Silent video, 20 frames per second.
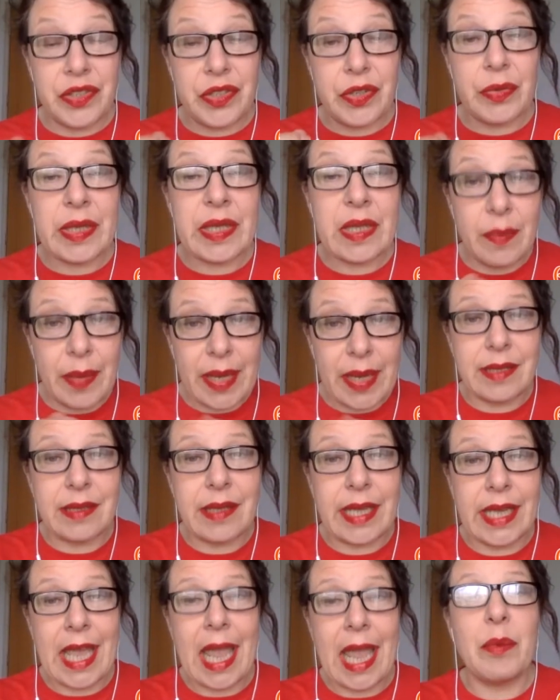doing the best
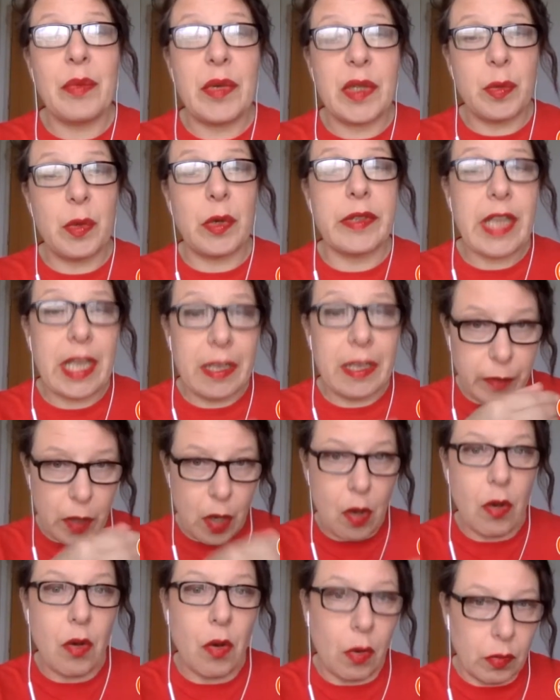they can with what they've
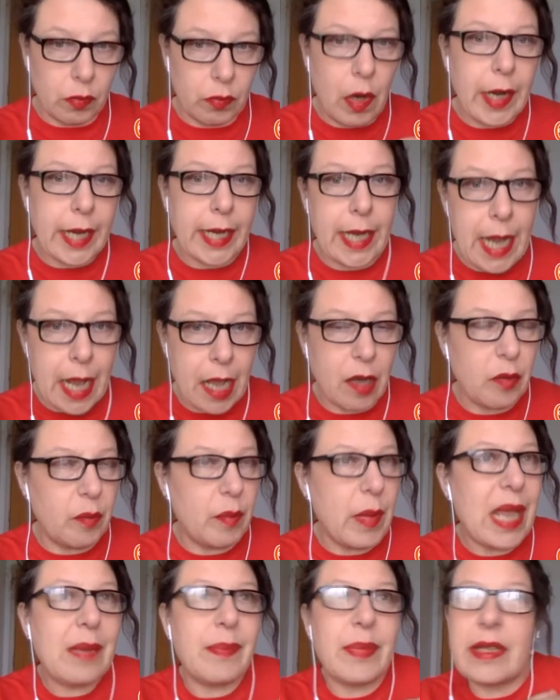got right now.
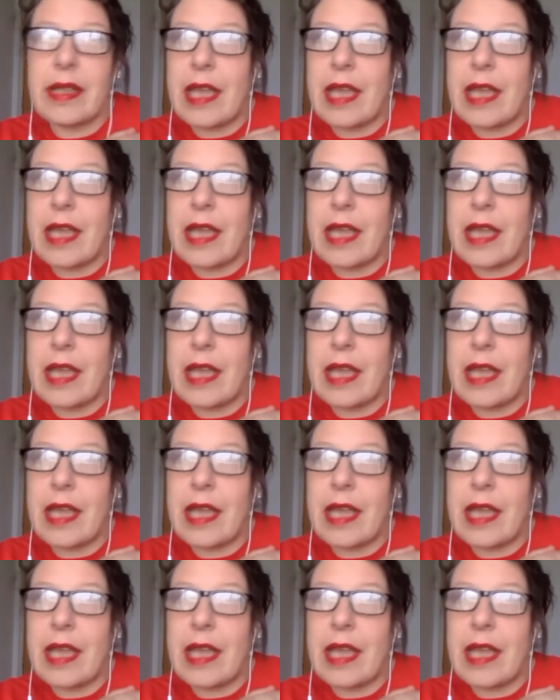Maybe they've